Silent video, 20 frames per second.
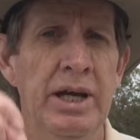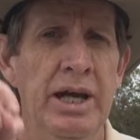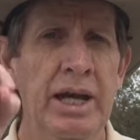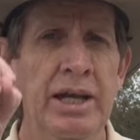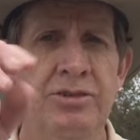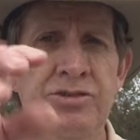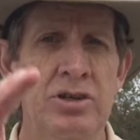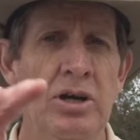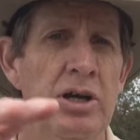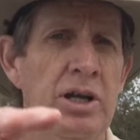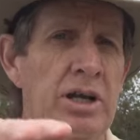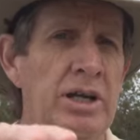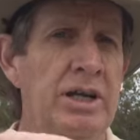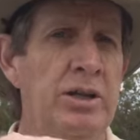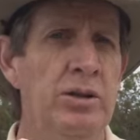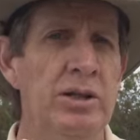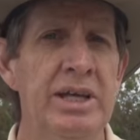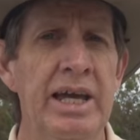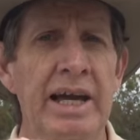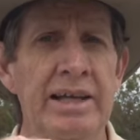It's got
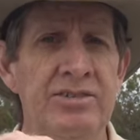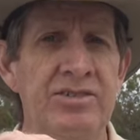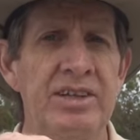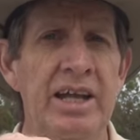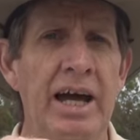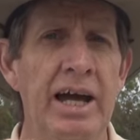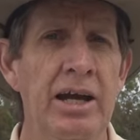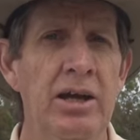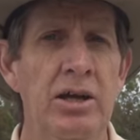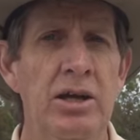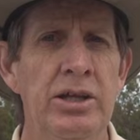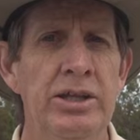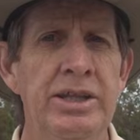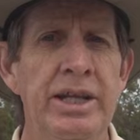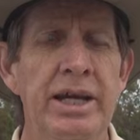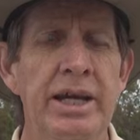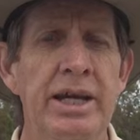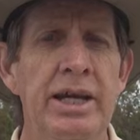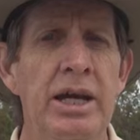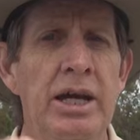little cat's tail on
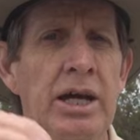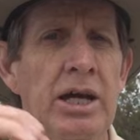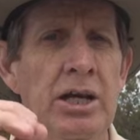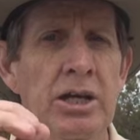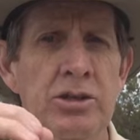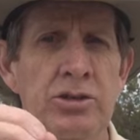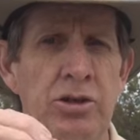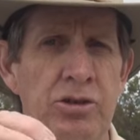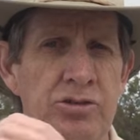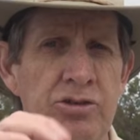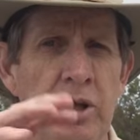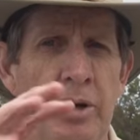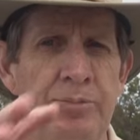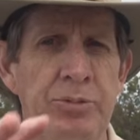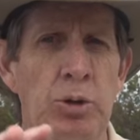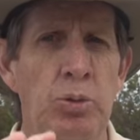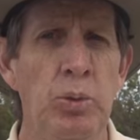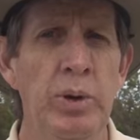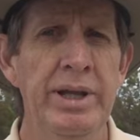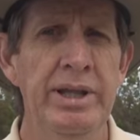there to stop
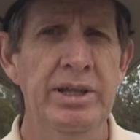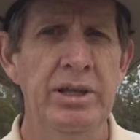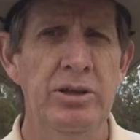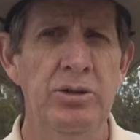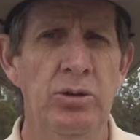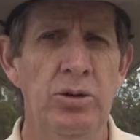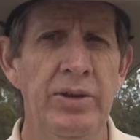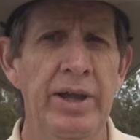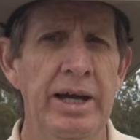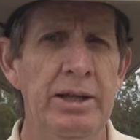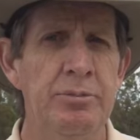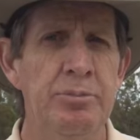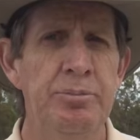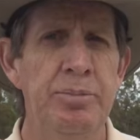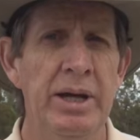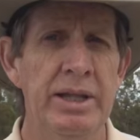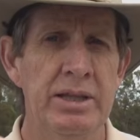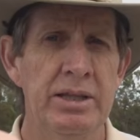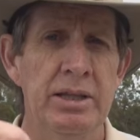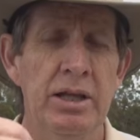the wind and all that,
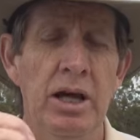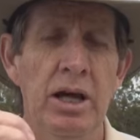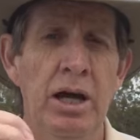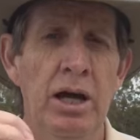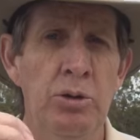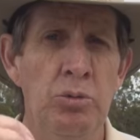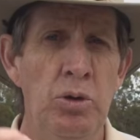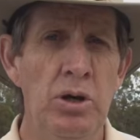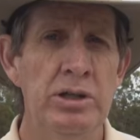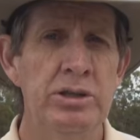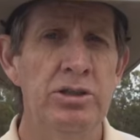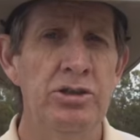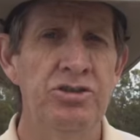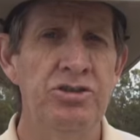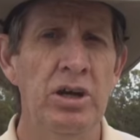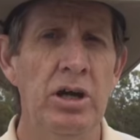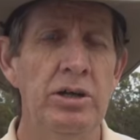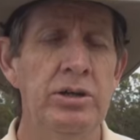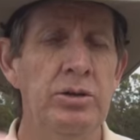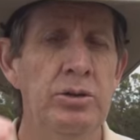but I want to
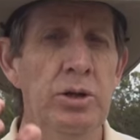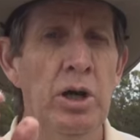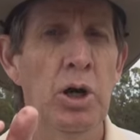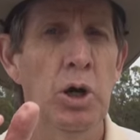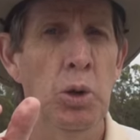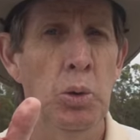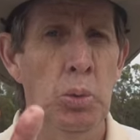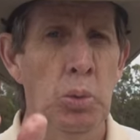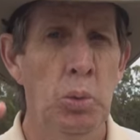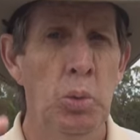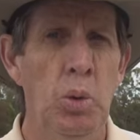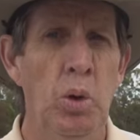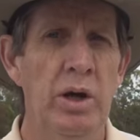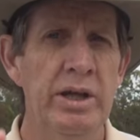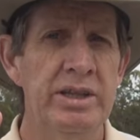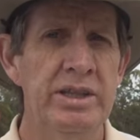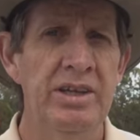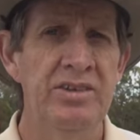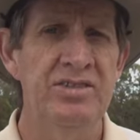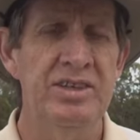show you
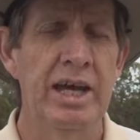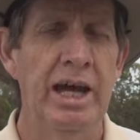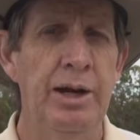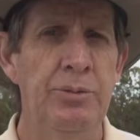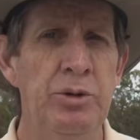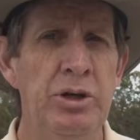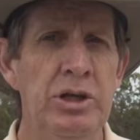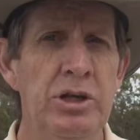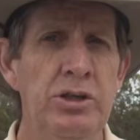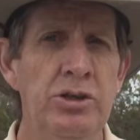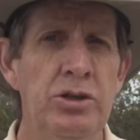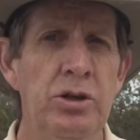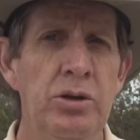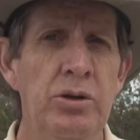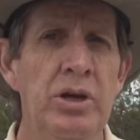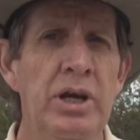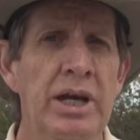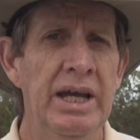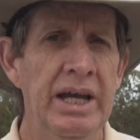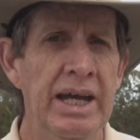what this camera can
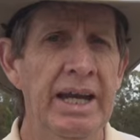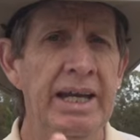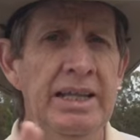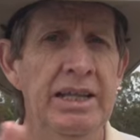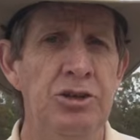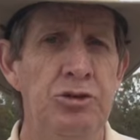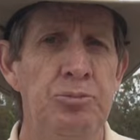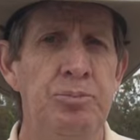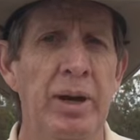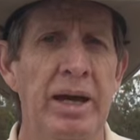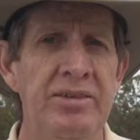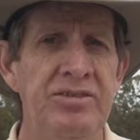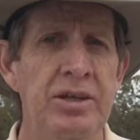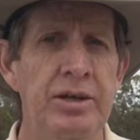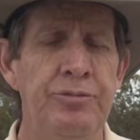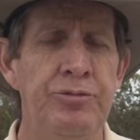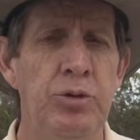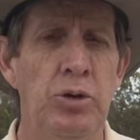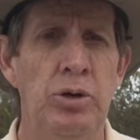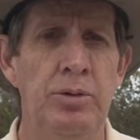do in its
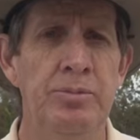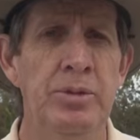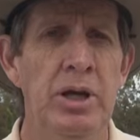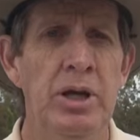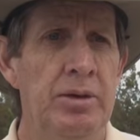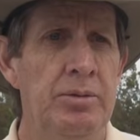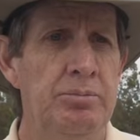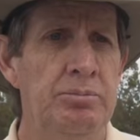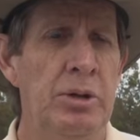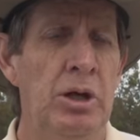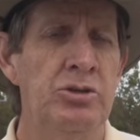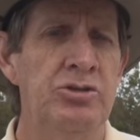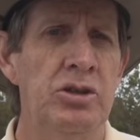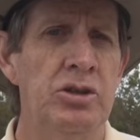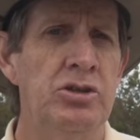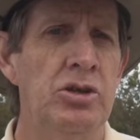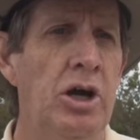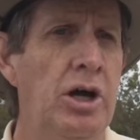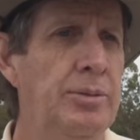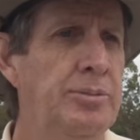basic form. Most of
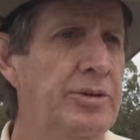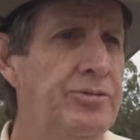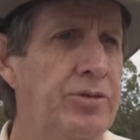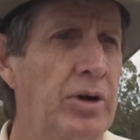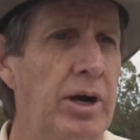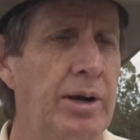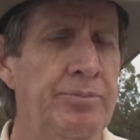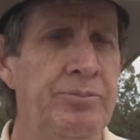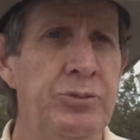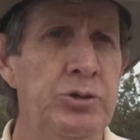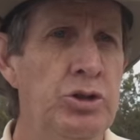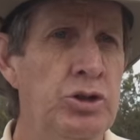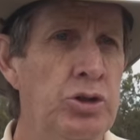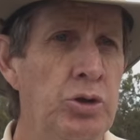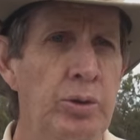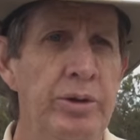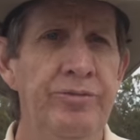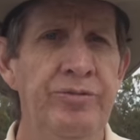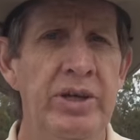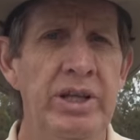the time, if I'm
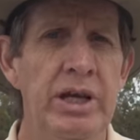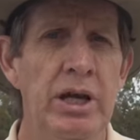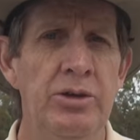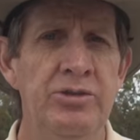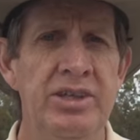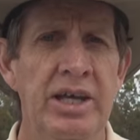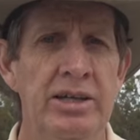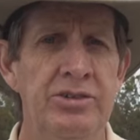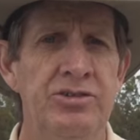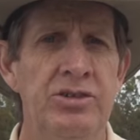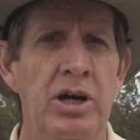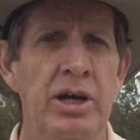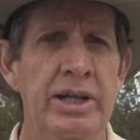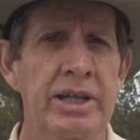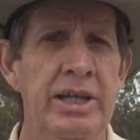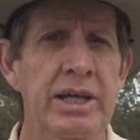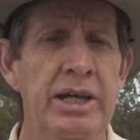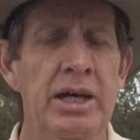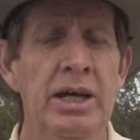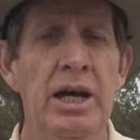doing videos outside
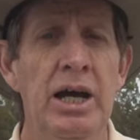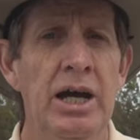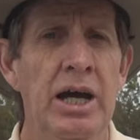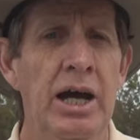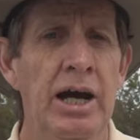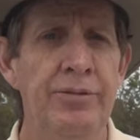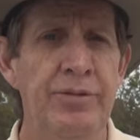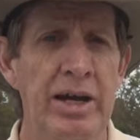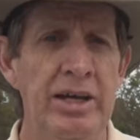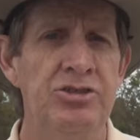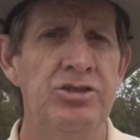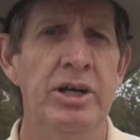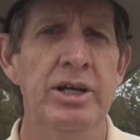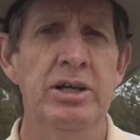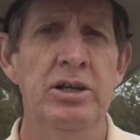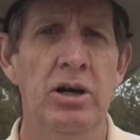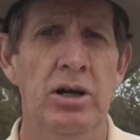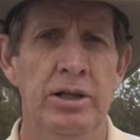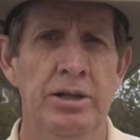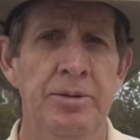here, I've actually
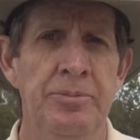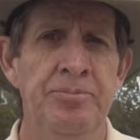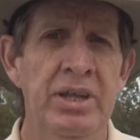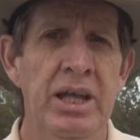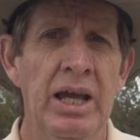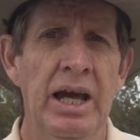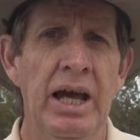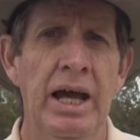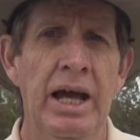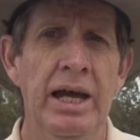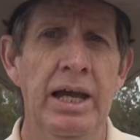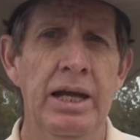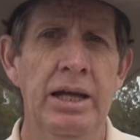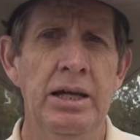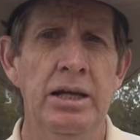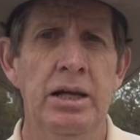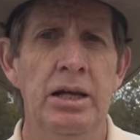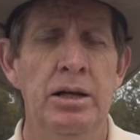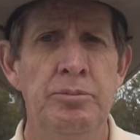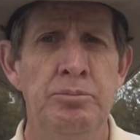got a
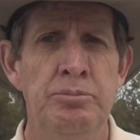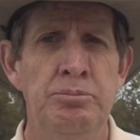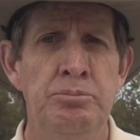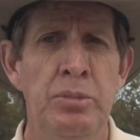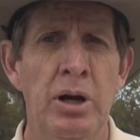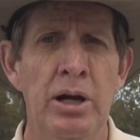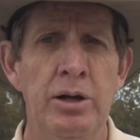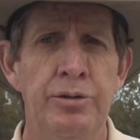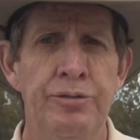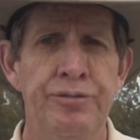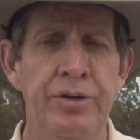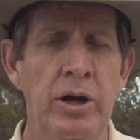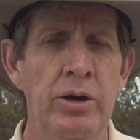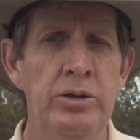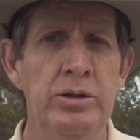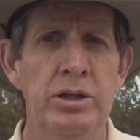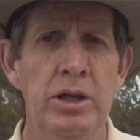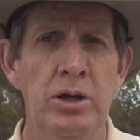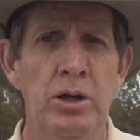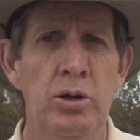
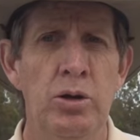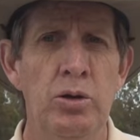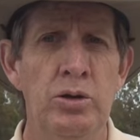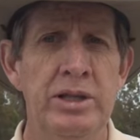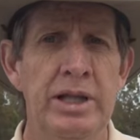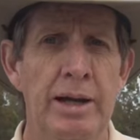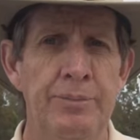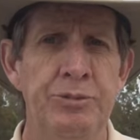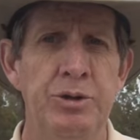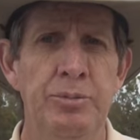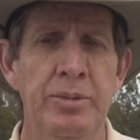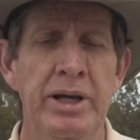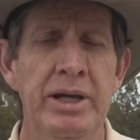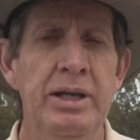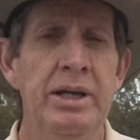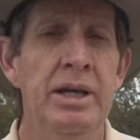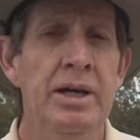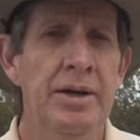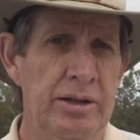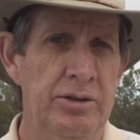microphone hooked up to me
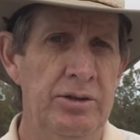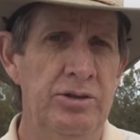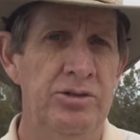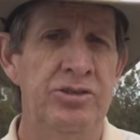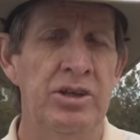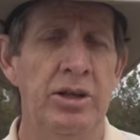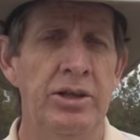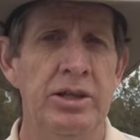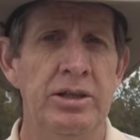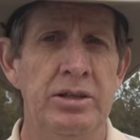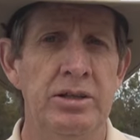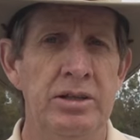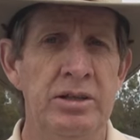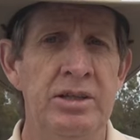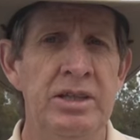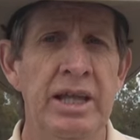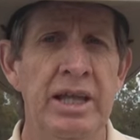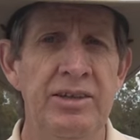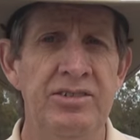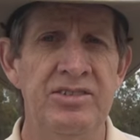so that
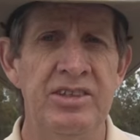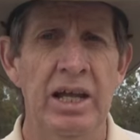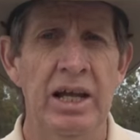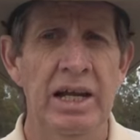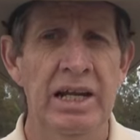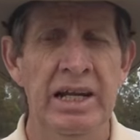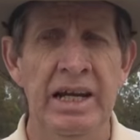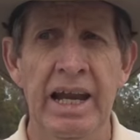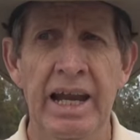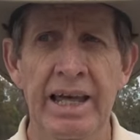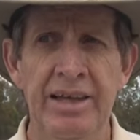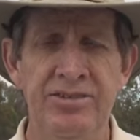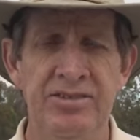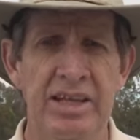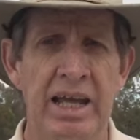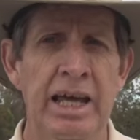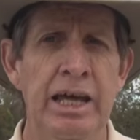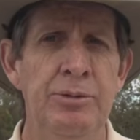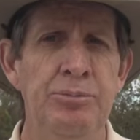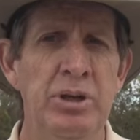there's less
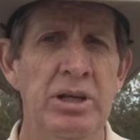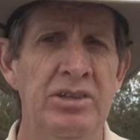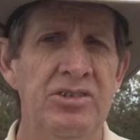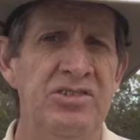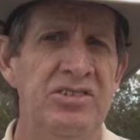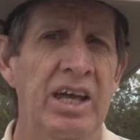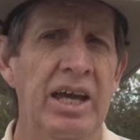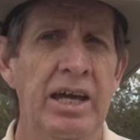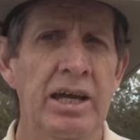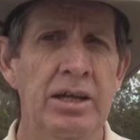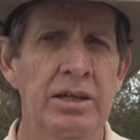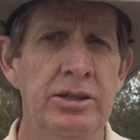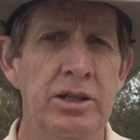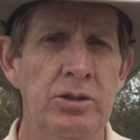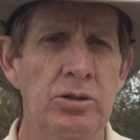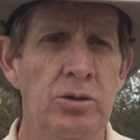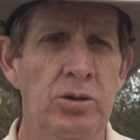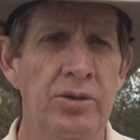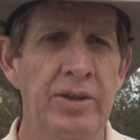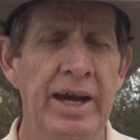ambient sound
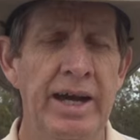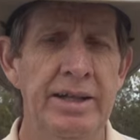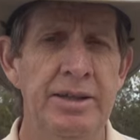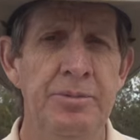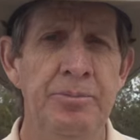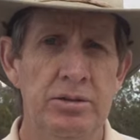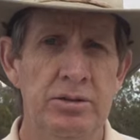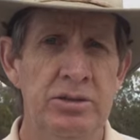and all that.